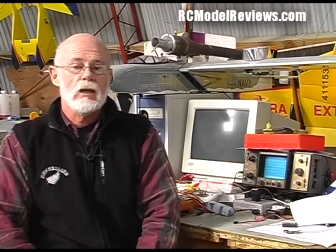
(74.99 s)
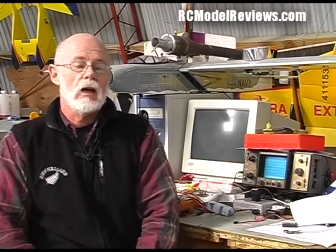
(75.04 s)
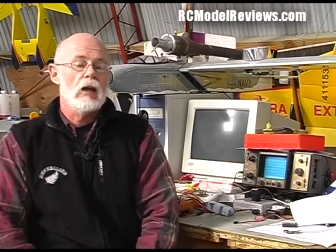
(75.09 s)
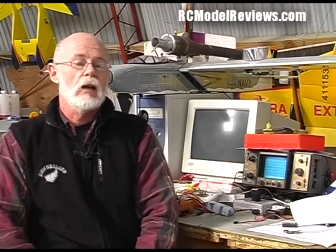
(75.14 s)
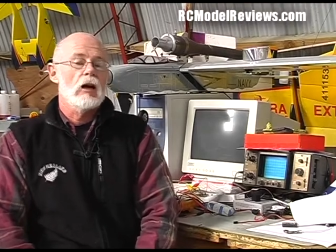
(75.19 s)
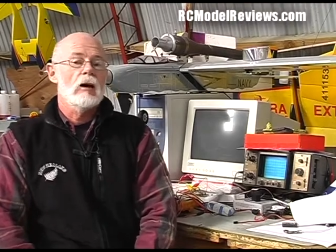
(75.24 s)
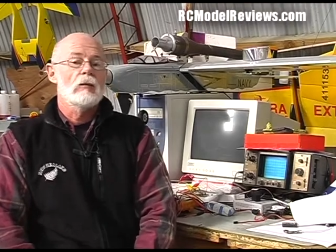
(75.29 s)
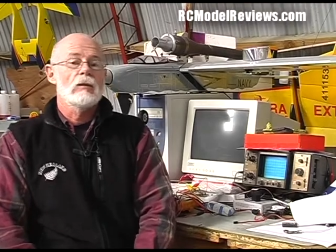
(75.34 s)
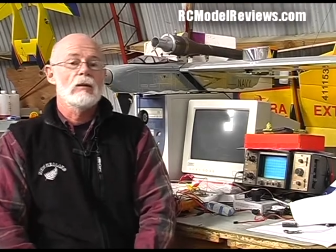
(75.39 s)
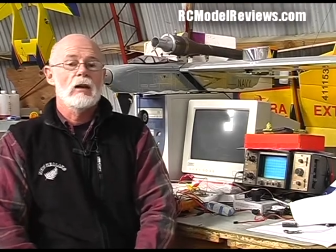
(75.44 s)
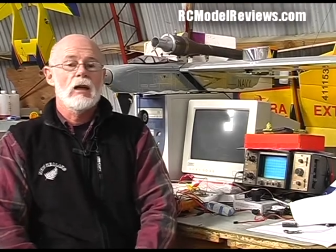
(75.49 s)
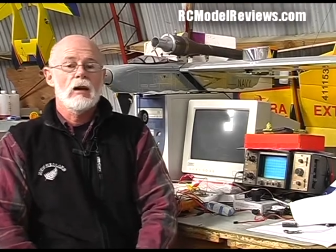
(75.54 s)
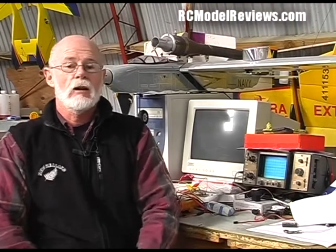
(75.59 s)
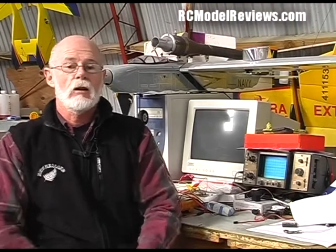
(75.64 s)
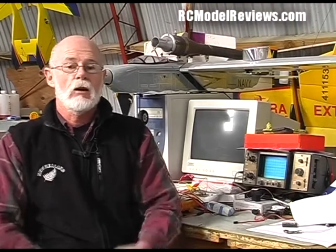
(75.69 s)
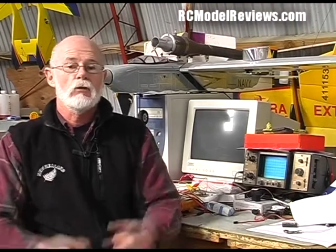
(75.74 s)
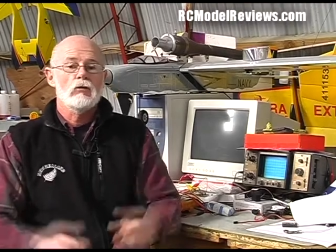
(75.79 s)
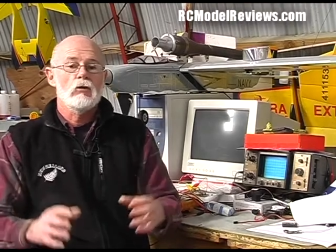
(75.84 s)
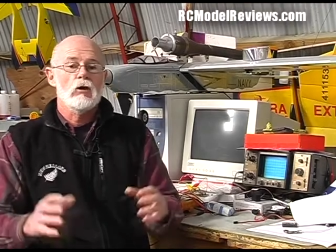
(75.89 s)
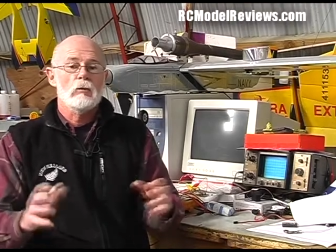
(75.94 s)
and I'm now
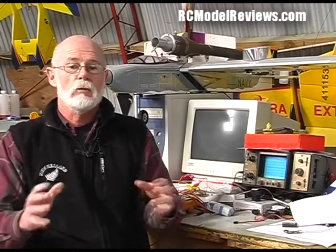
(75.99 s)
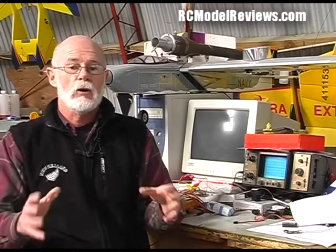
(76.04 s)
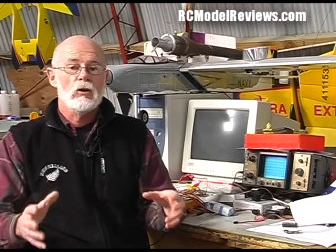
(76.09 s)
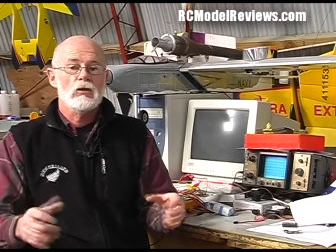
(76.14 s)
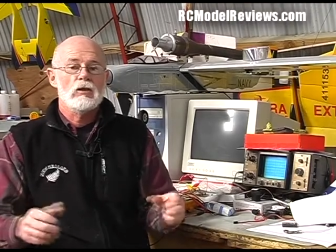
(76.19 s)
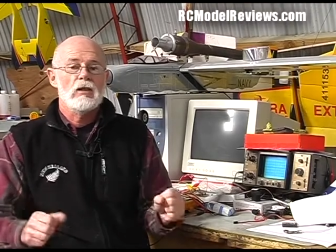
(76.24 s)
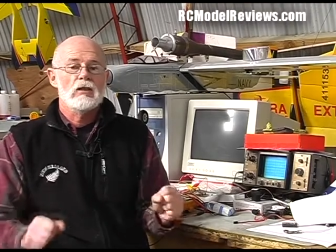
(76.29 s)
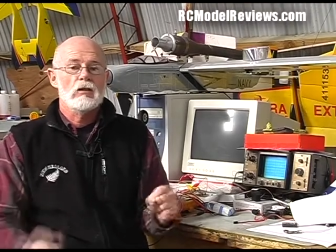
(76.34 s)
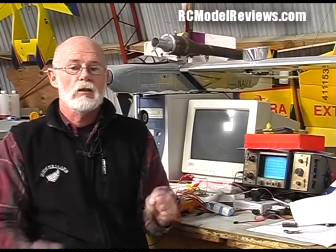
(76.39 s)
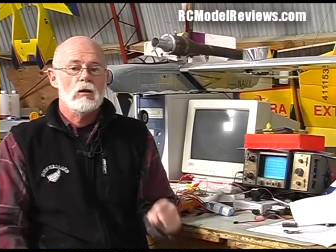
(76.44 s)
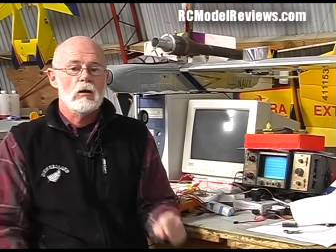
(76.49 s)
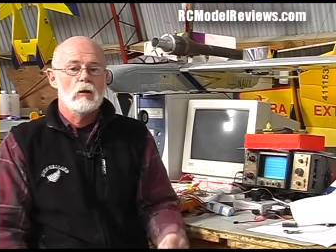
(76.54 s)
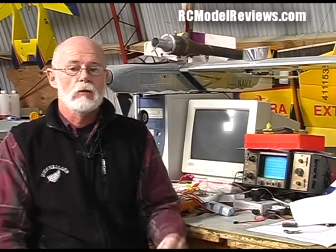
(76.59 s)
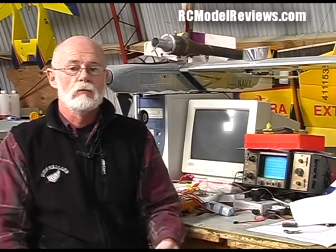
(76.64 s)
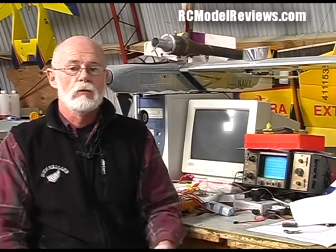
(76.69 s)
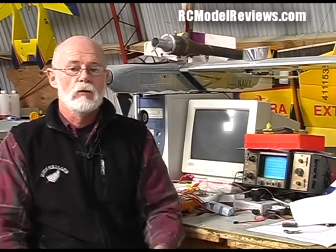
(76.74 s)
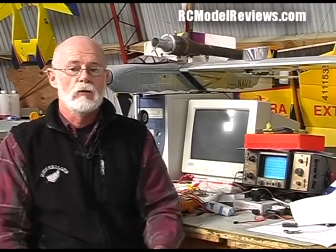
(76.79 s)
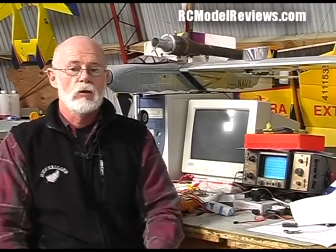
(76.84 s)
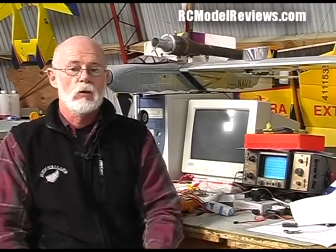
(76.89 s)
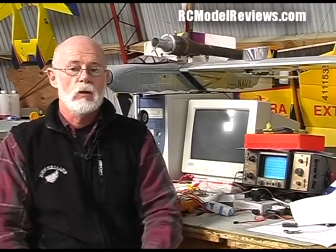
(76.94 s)
going through the process
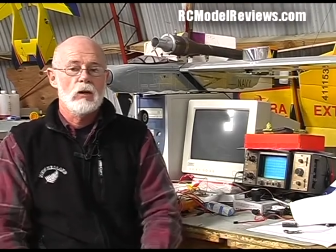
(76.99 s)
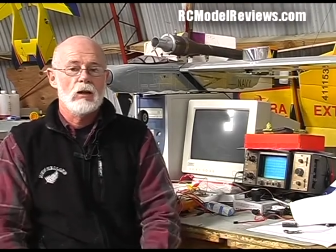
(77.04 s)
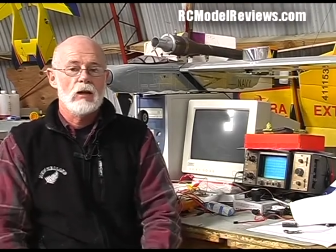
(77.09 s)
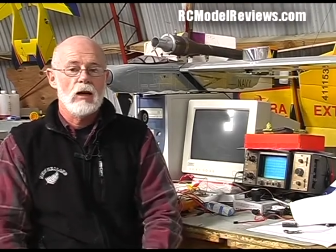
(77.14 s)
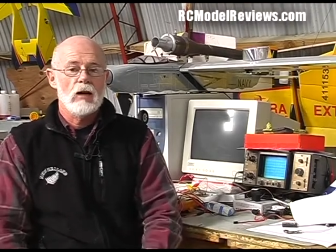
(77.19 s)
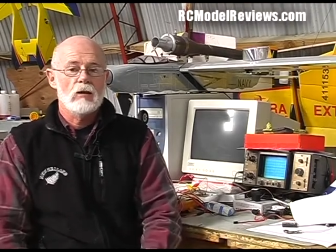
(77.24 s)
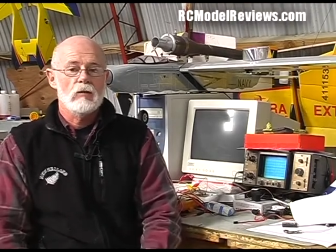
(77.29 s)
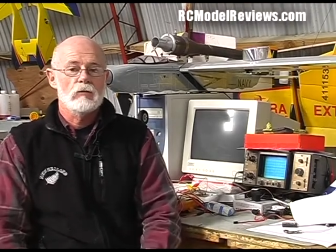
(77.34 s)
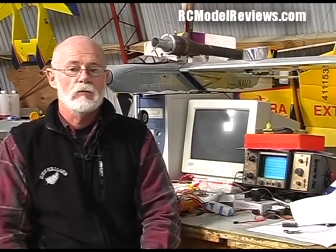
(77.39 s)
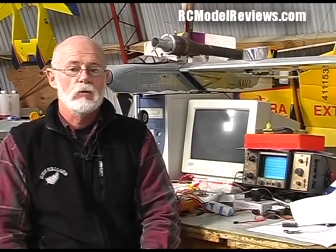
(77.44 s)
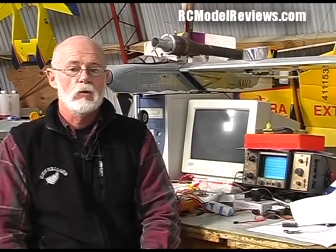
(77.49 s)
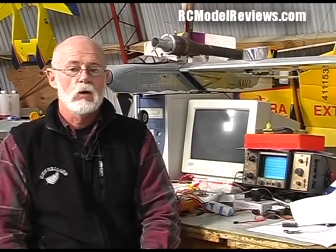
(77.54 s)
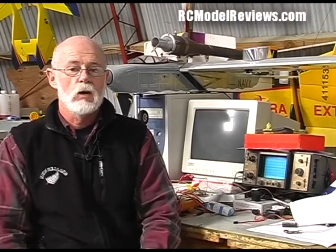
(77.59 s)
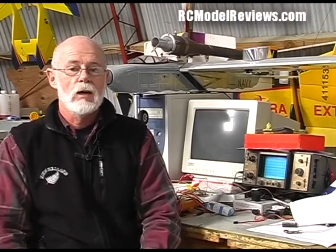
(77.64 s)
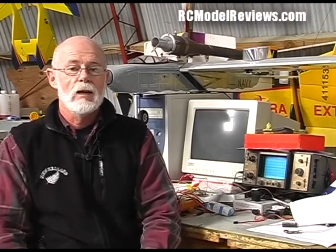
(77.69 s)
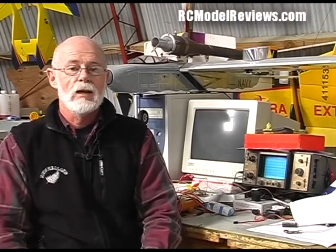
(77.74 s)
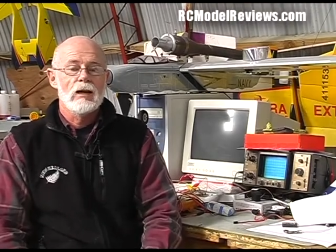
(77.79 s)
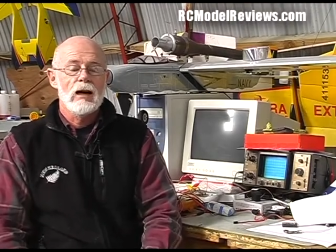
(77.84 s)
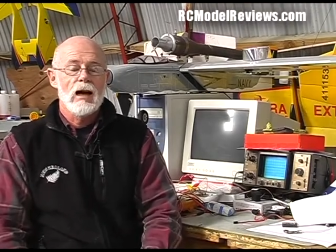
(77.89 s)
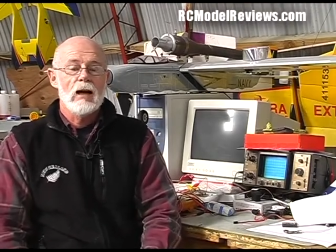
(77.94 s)
of reviewing that for
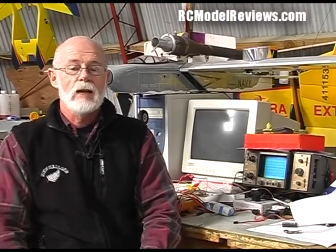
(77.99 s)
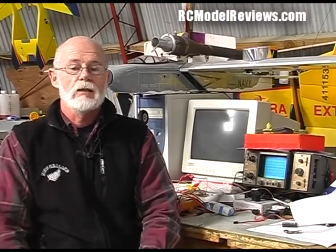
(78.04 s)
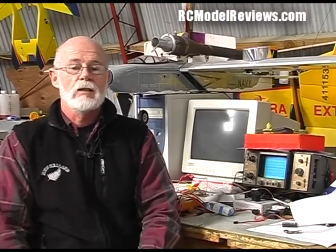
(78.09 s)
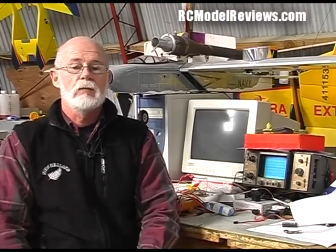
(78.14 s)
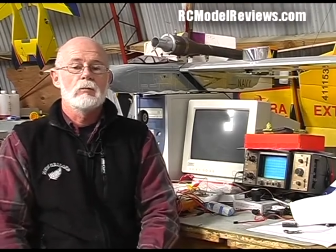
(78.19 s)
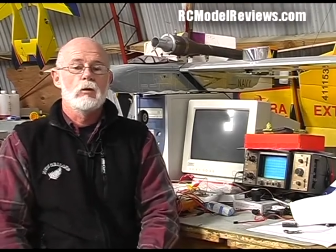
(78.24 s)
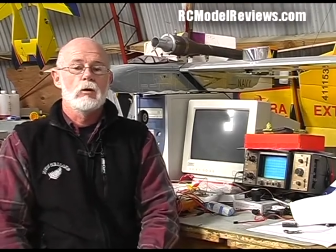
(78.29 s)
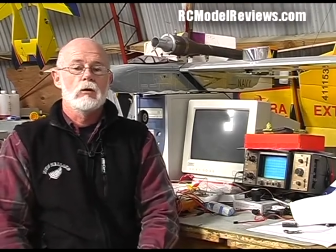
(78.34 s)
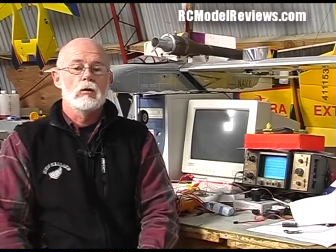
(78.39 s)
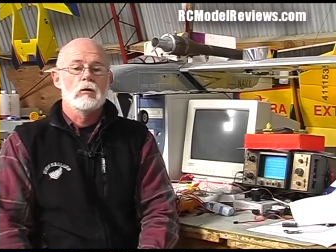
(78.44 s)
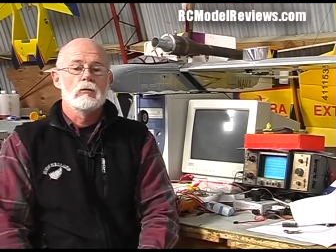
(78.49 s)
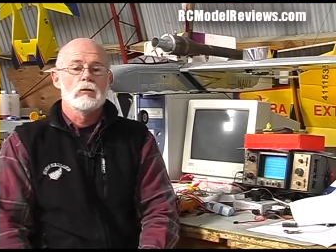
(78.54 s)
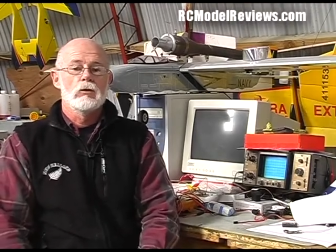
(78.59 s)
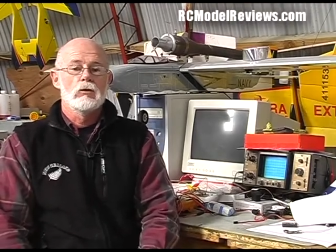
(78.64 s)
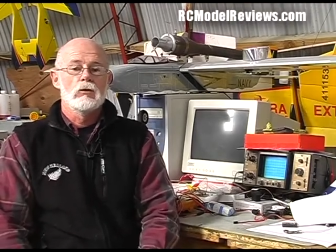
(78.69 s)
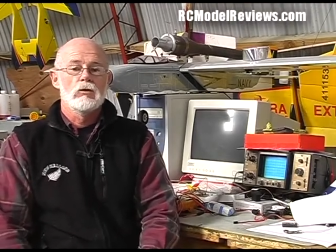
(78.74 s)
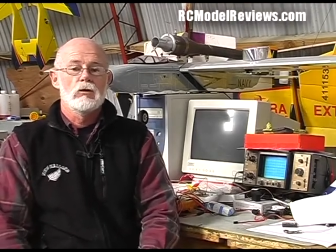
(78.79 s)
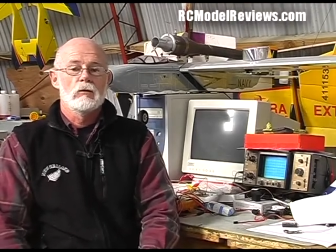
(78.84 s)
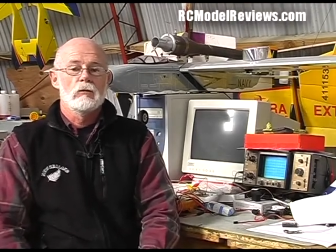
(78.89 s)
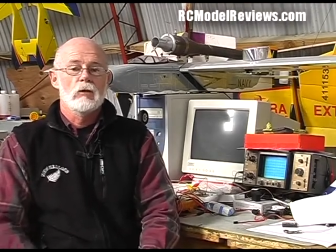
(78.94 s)
RC Model
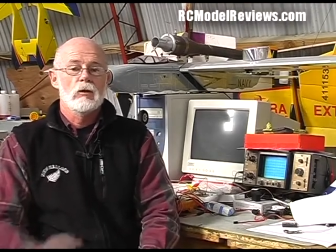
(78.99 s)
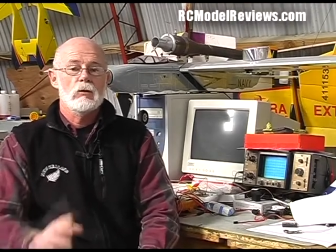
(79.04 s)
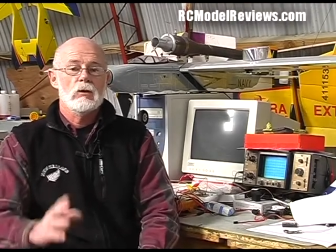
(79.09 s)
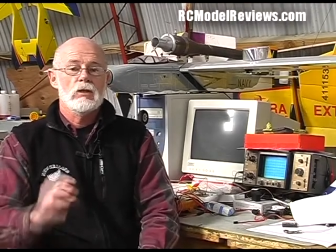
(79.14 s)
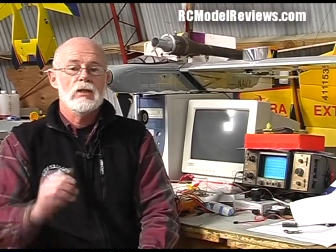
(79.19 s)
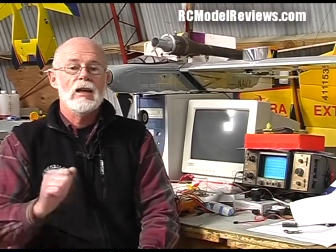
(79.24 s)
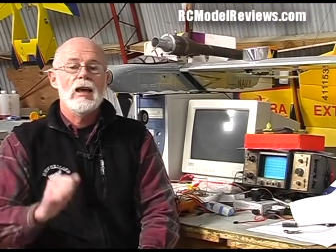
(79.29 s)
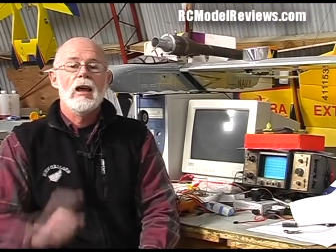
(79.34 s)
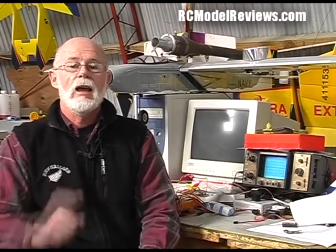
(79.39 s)
Reviews viewers